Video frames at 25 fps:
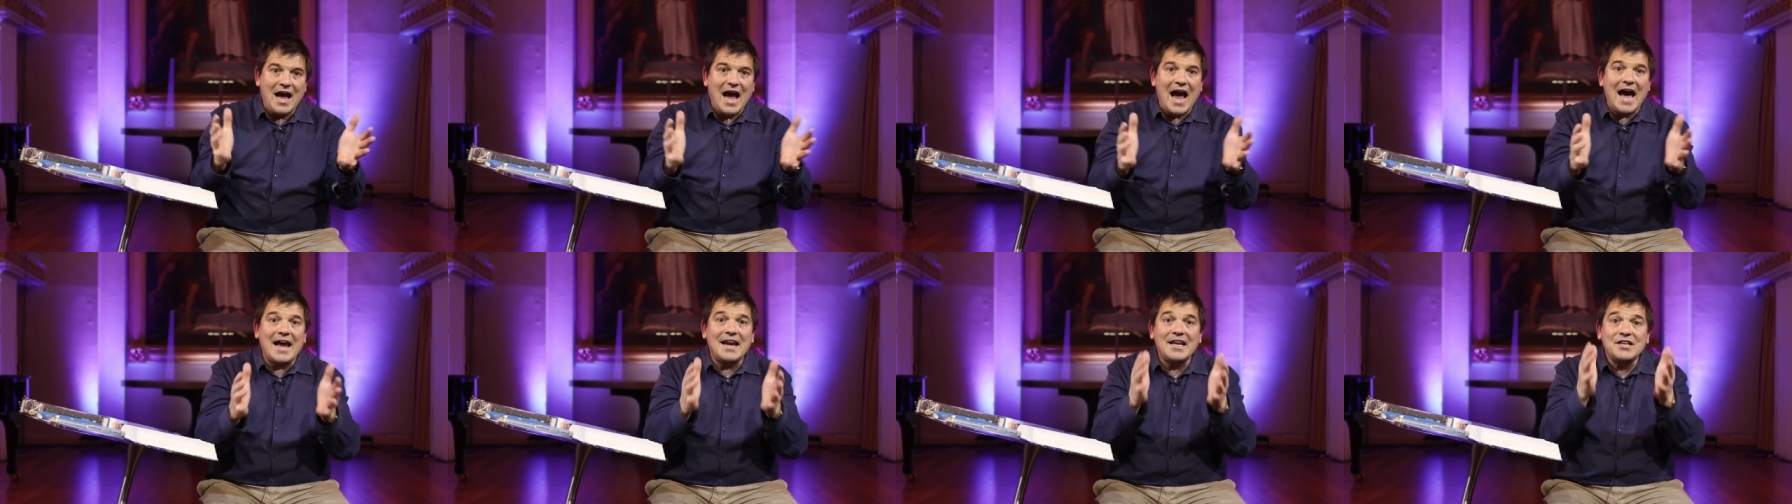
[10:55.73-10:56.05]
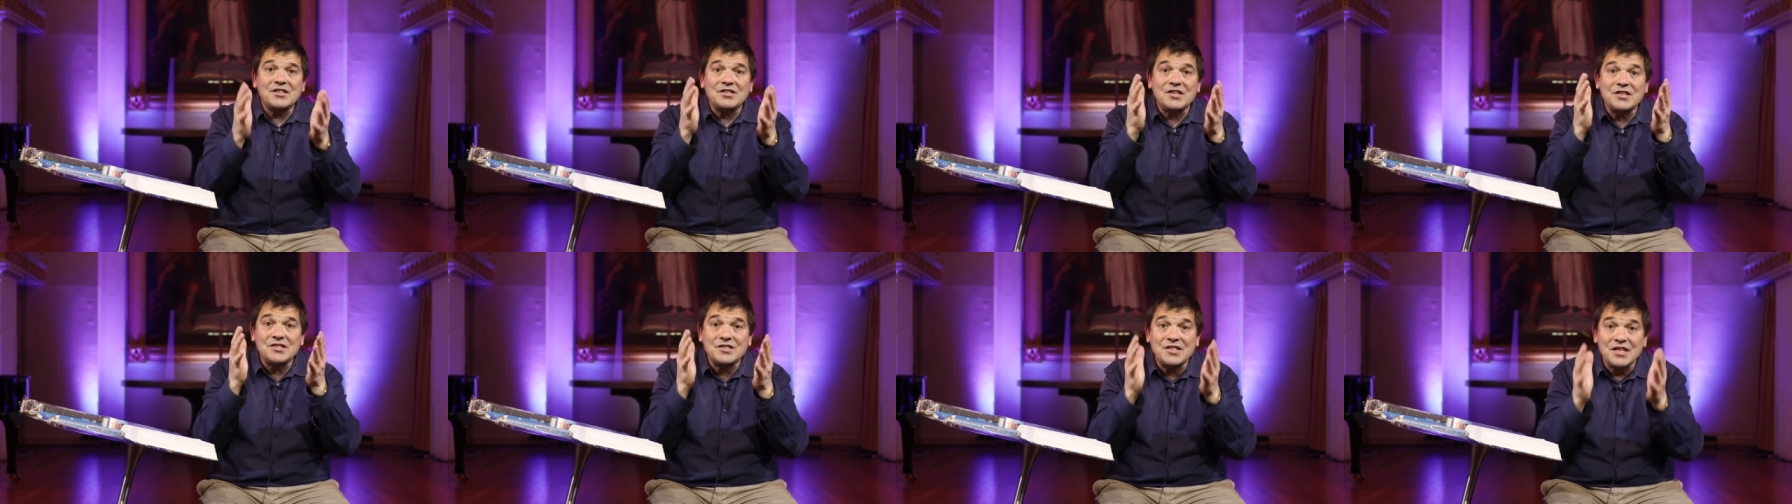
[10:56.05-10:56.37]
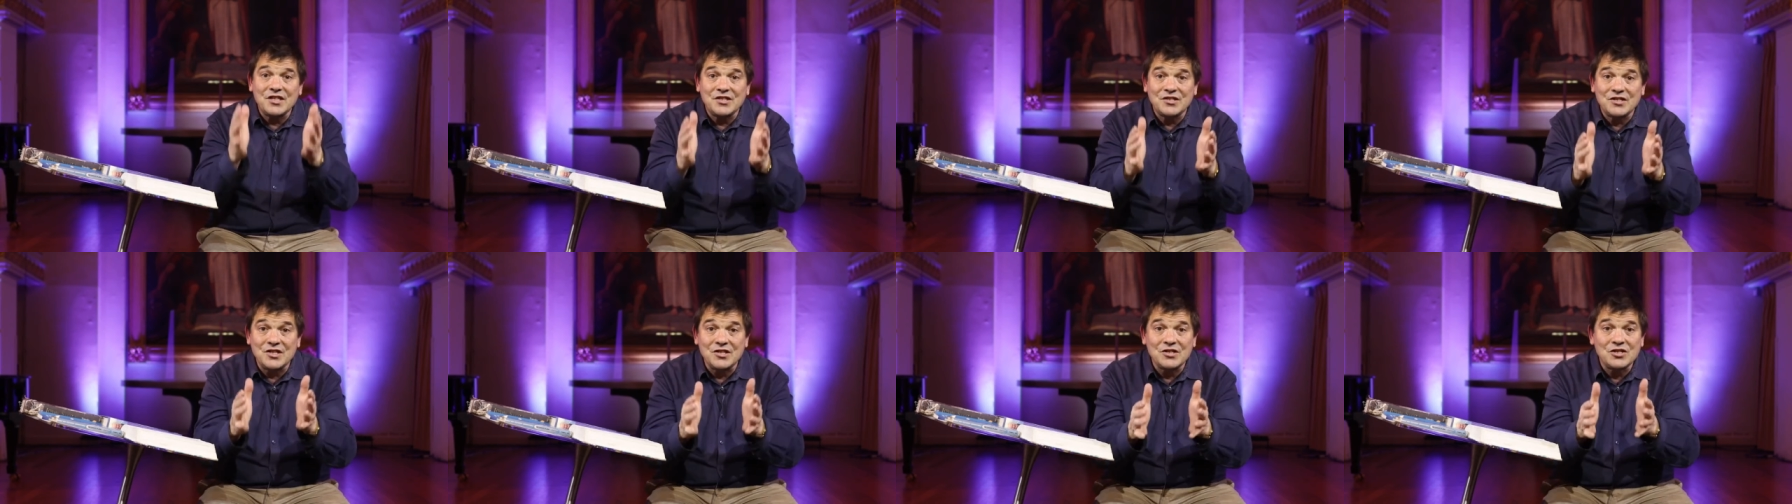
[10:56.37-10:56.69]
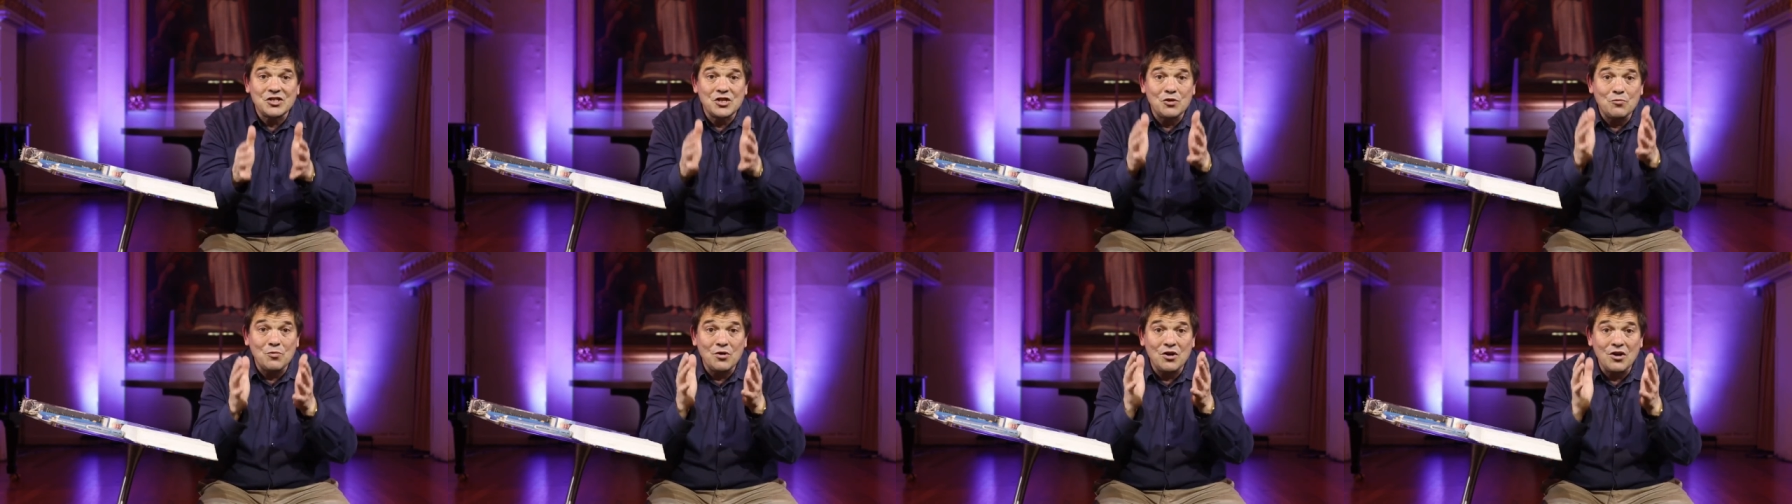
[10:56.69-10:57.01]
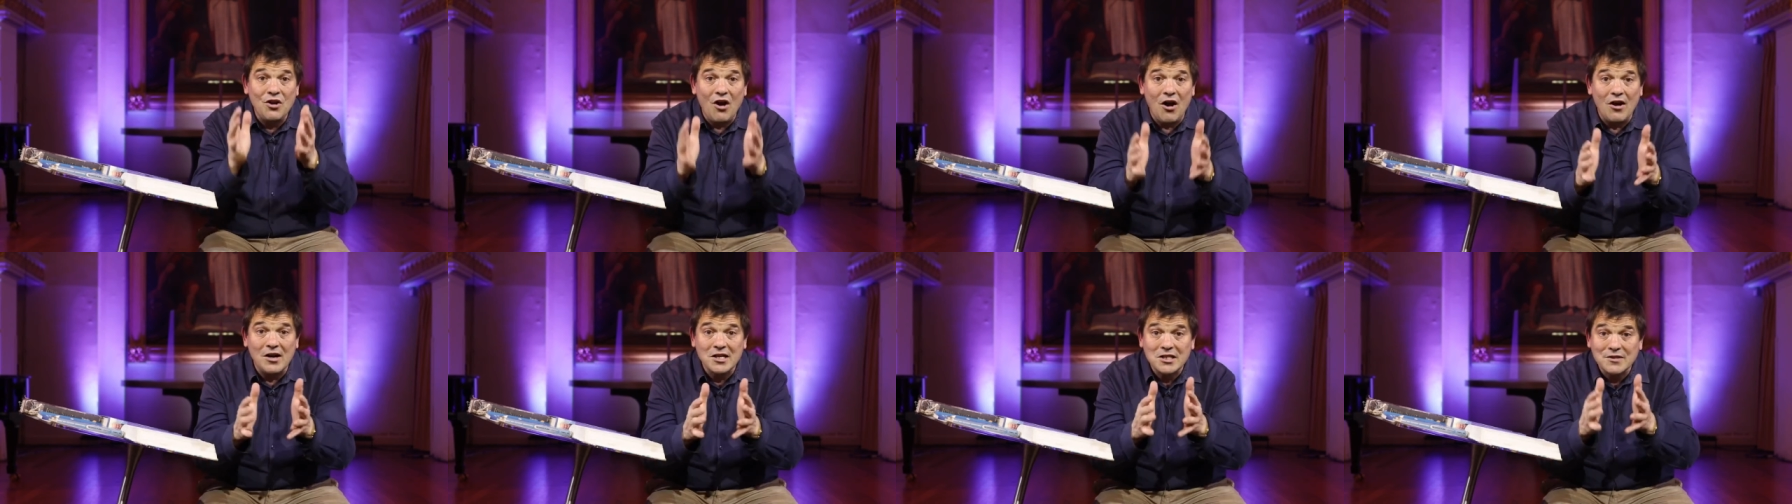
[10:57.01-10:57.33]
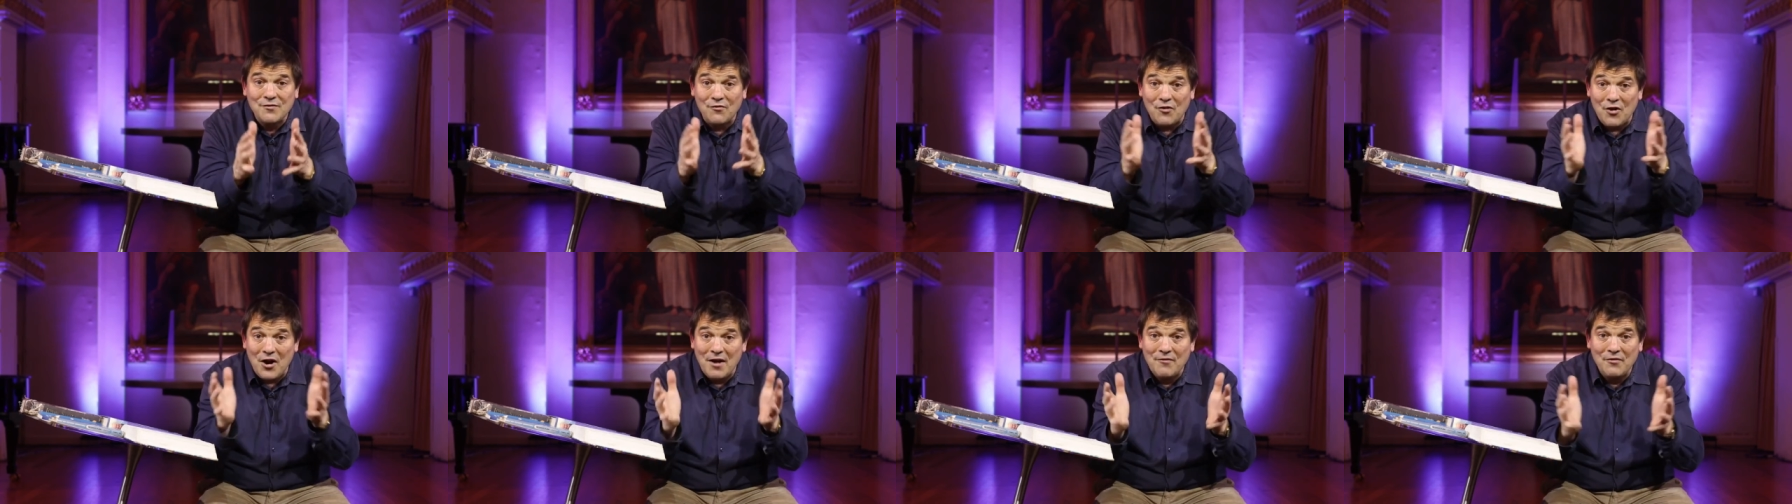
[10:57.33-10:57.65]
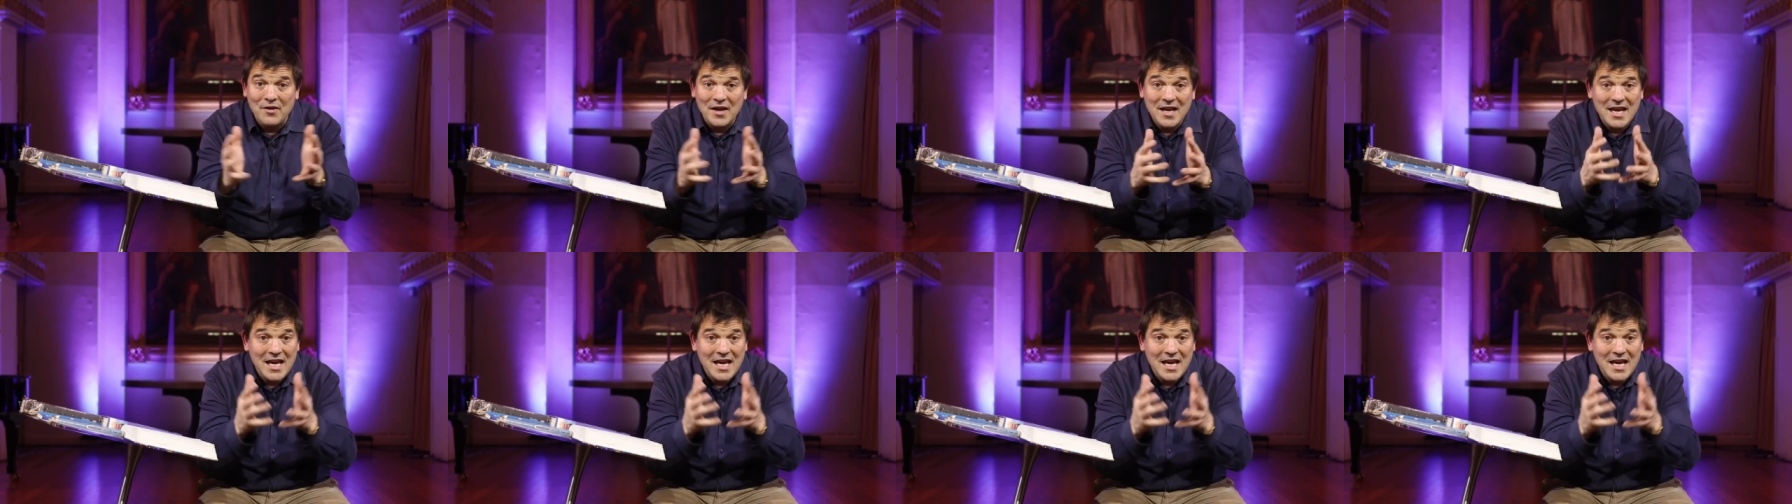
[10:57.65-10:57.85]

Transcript: And it's a distance that would last forever,